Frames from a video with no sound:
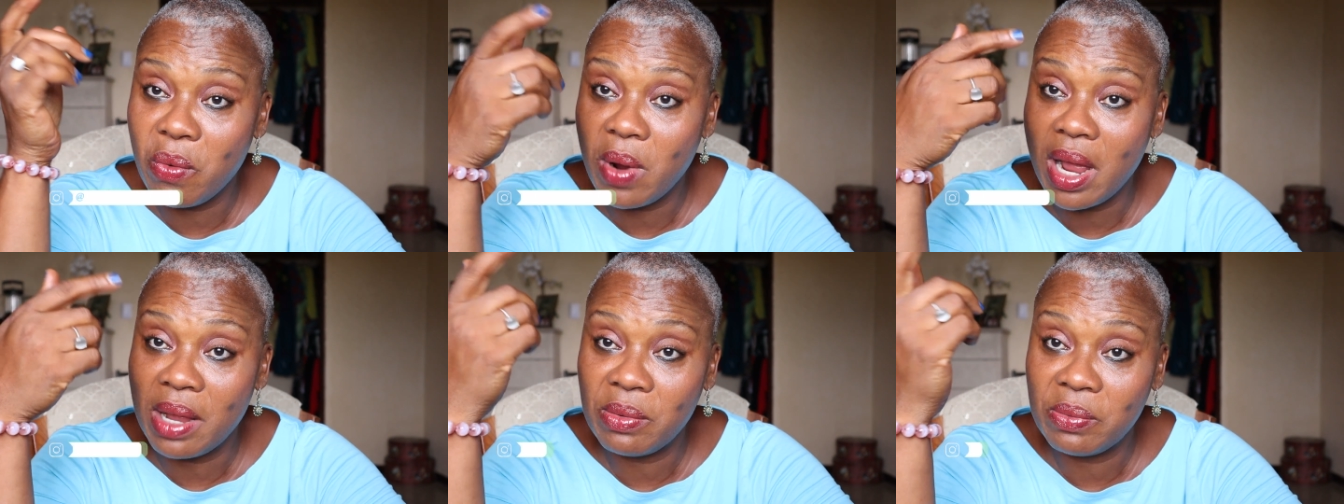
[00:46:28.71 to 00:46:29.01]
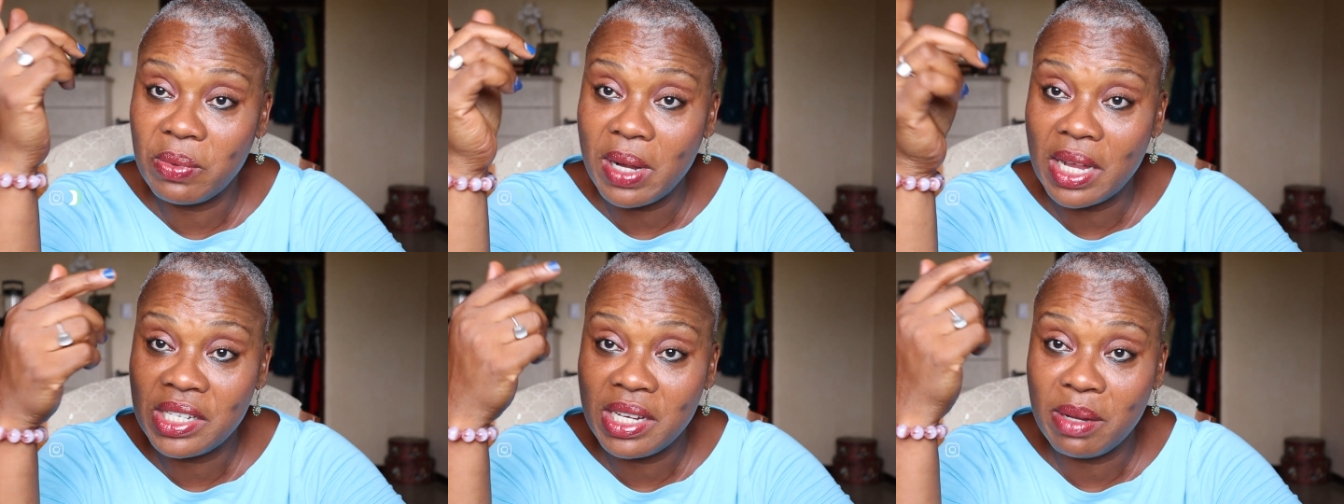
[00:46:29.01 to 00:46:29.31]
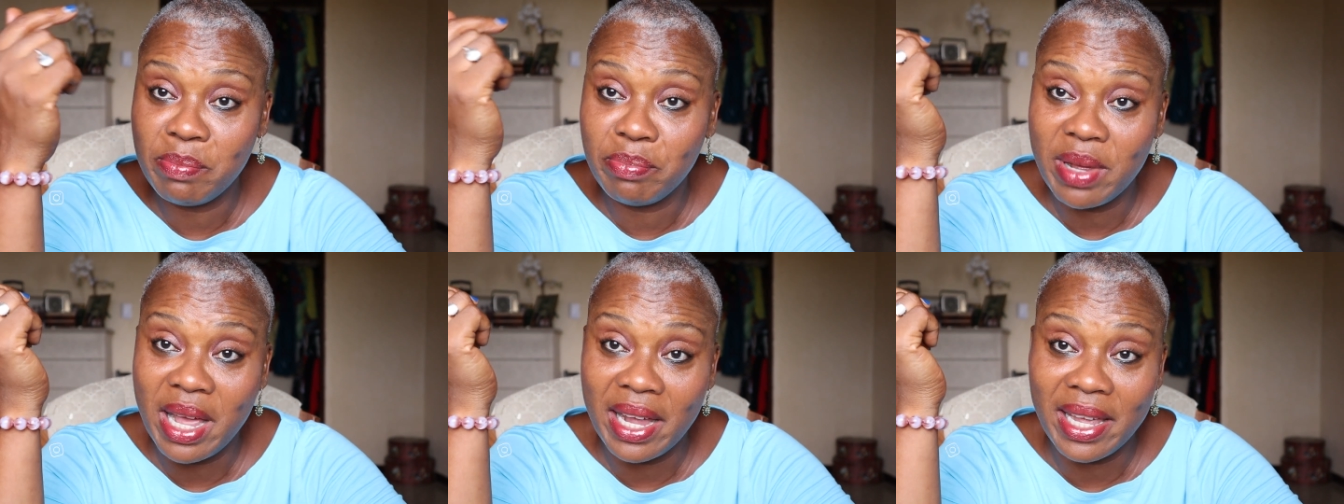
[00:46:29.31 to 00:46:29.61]
watch
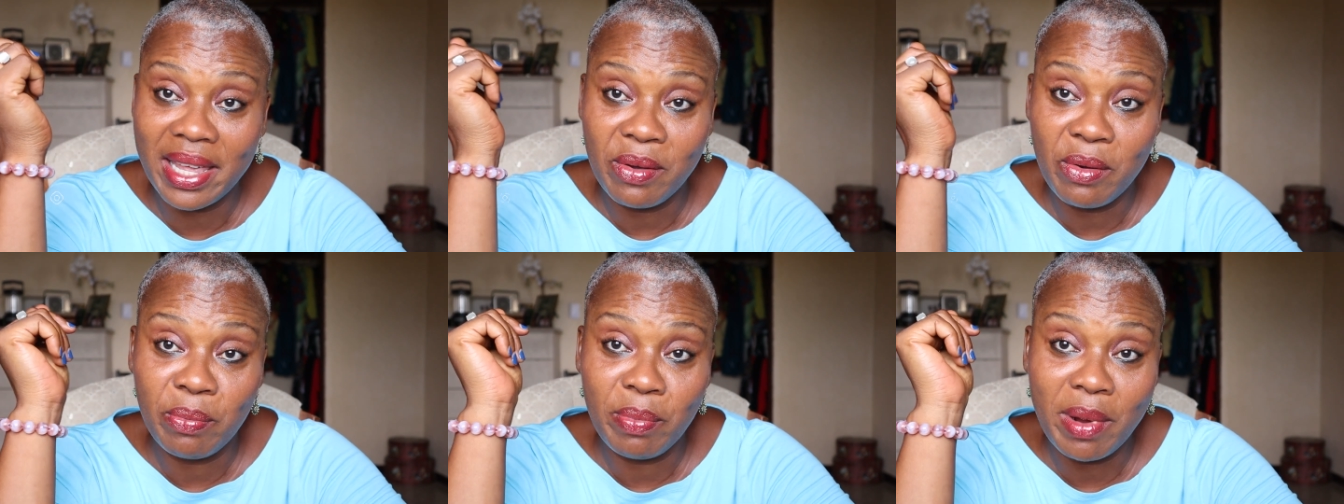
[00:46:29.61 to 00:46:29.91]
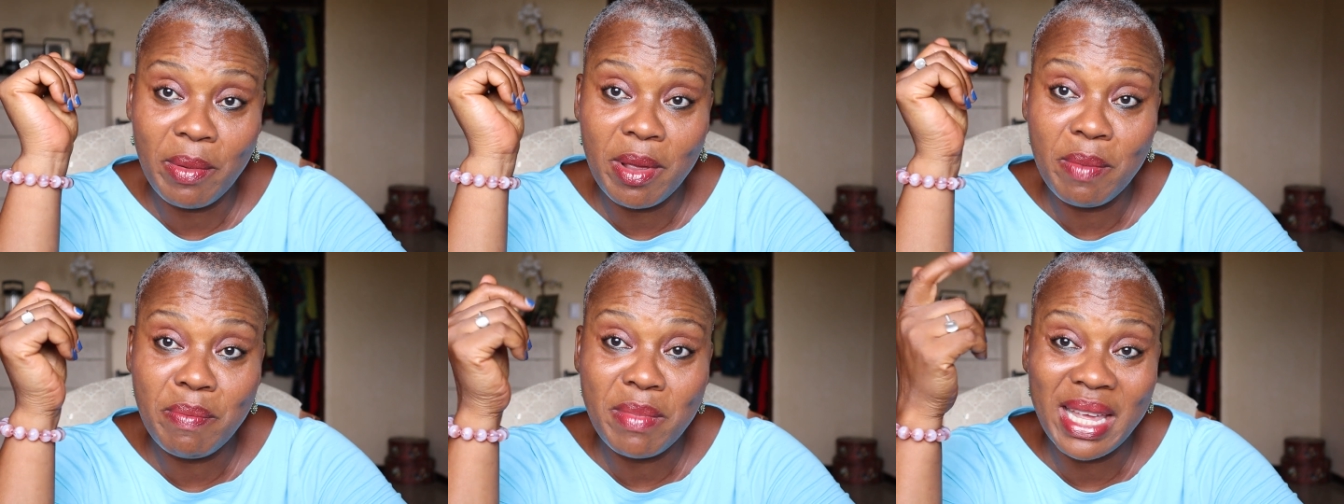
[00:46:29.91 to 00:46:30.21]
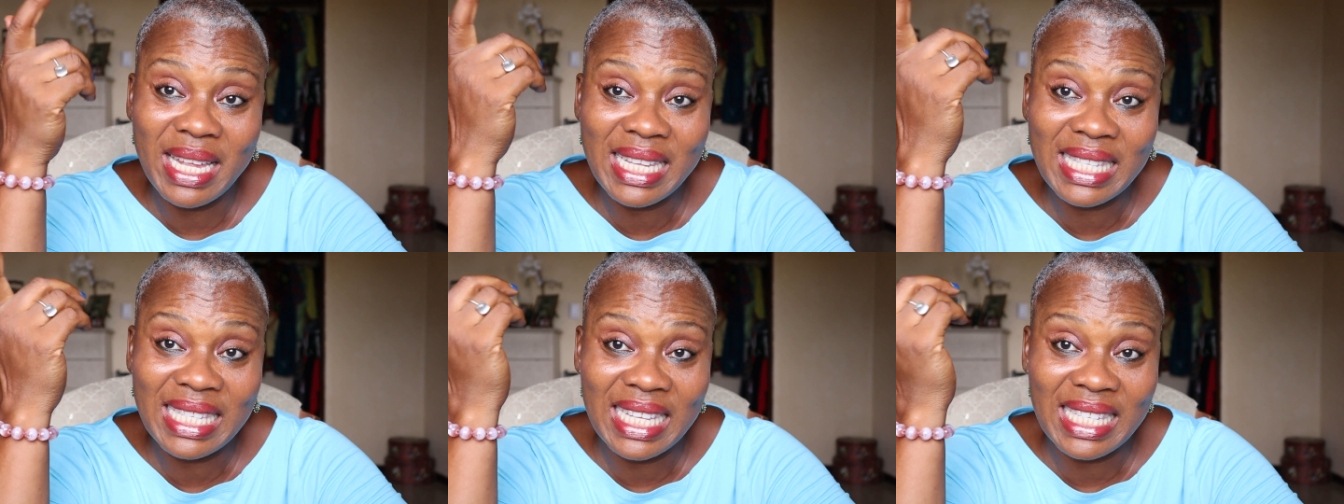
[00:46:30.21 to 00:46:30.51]
it back, it will probably
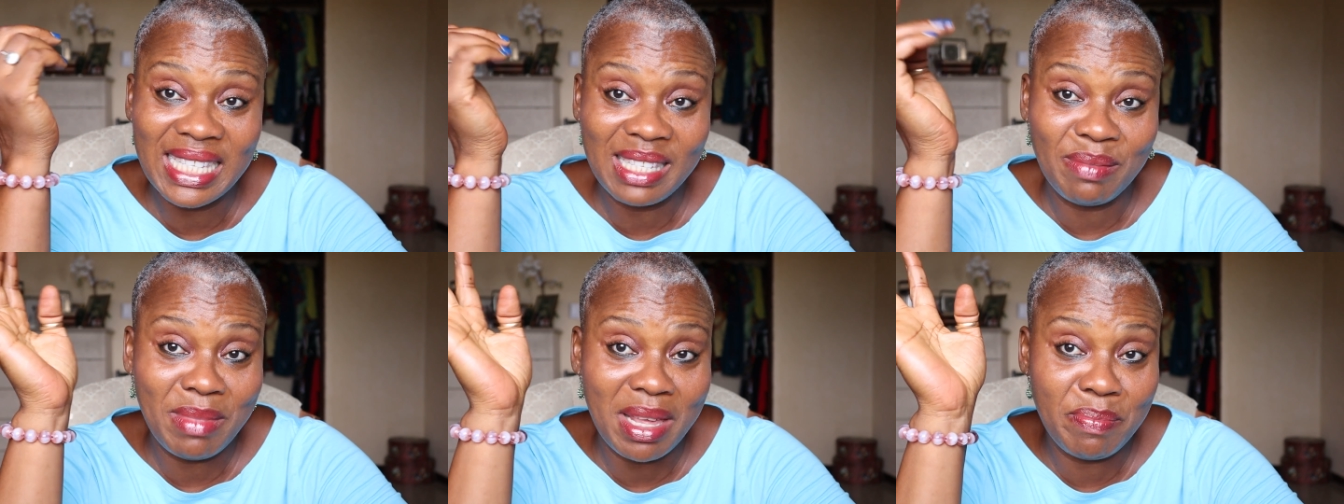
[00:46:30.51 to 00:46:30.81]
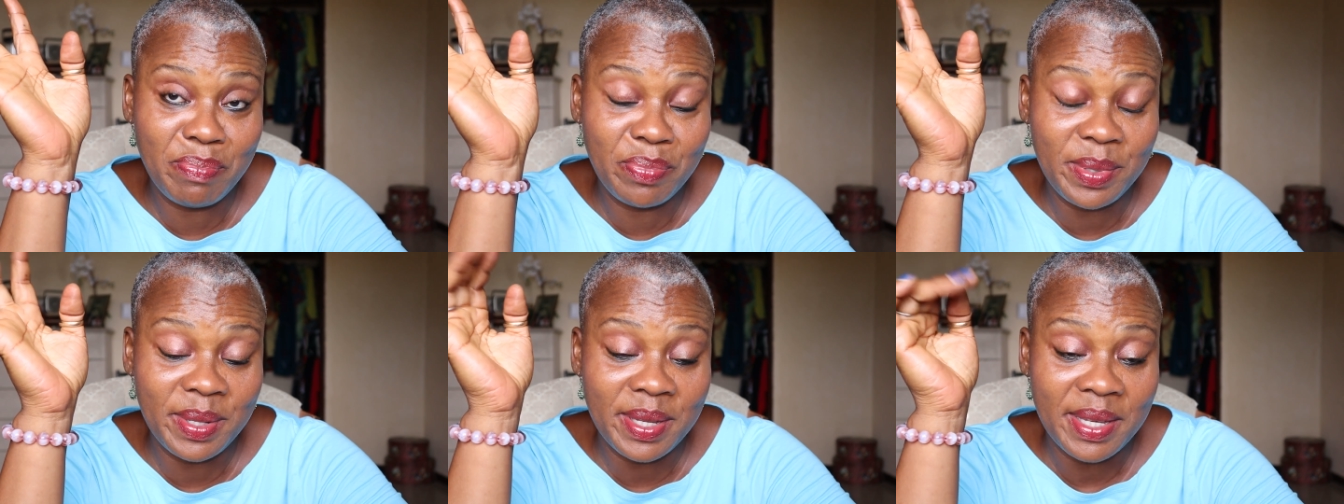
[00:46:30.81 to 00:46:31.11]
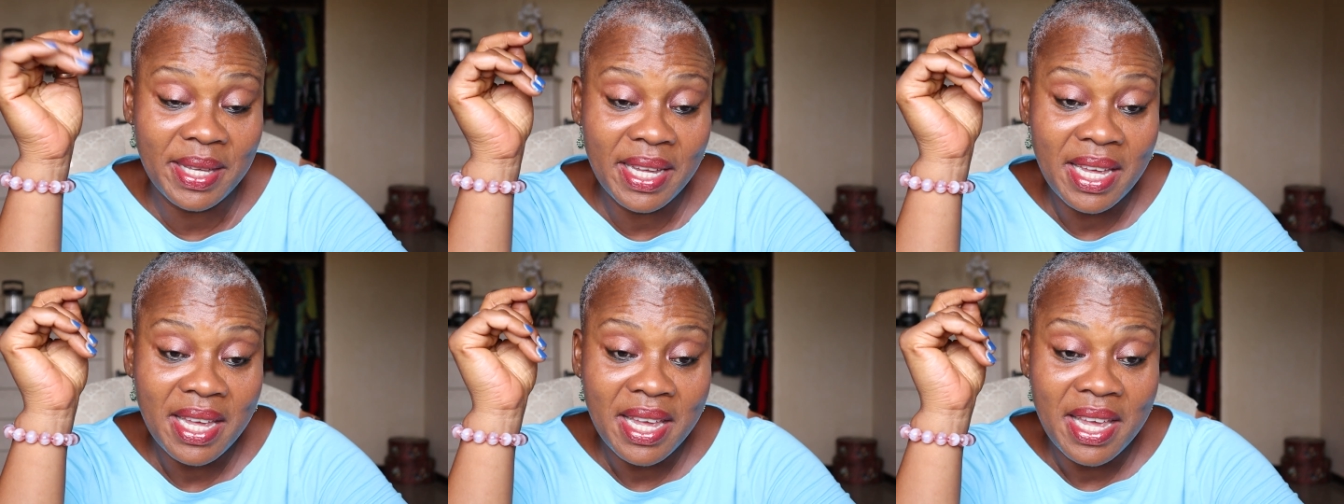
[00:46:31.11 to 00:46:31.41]
make sense, maybe.